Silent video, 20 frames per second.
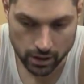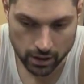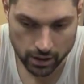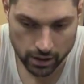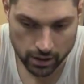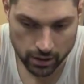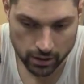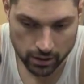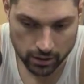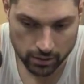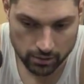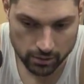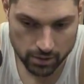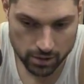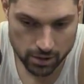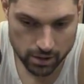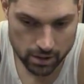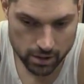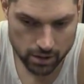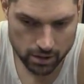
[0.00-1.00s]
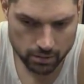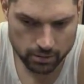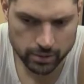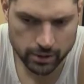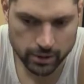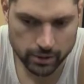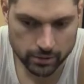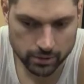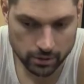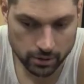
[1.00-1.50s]
uh, much easier.
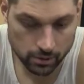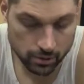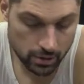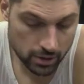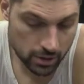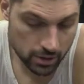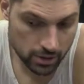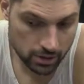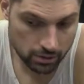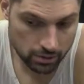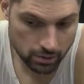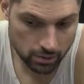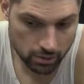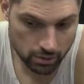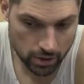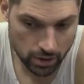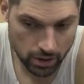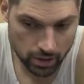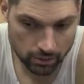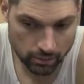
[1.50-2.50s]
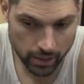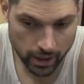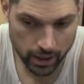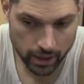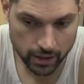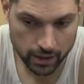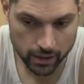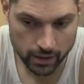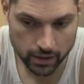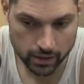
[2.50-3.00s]
But you know we didn't. You know we led them
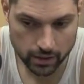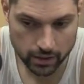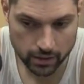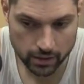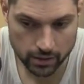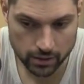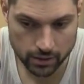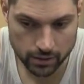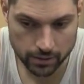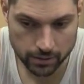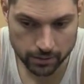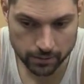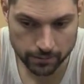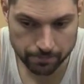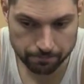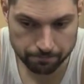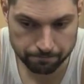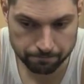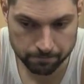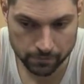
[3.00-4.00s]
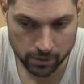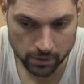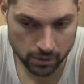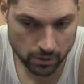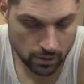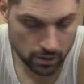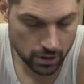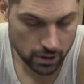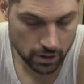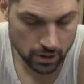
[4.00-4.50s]
back, and uh,
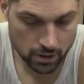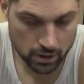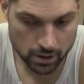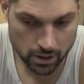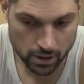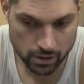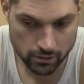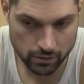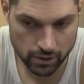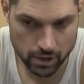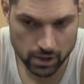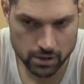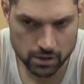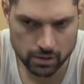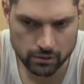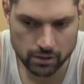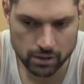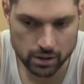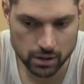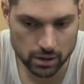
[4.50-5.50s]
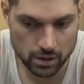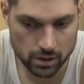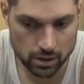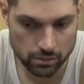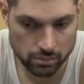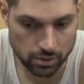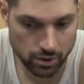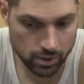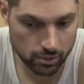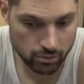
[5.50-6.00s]
they they took advantage of it. They they
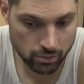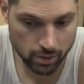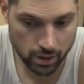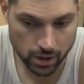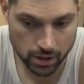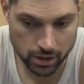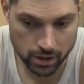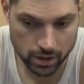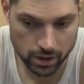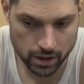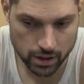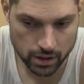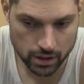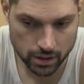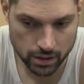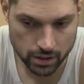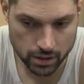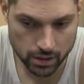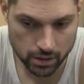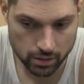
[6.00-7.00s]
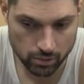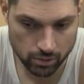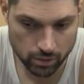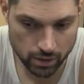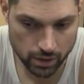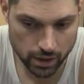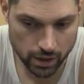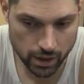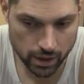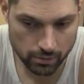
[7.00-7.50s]
played well at the end, and they they won
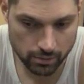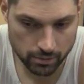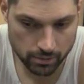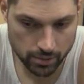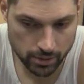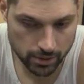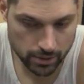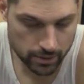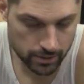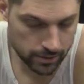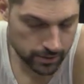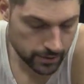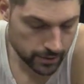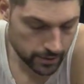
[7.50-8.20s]
the game. I mean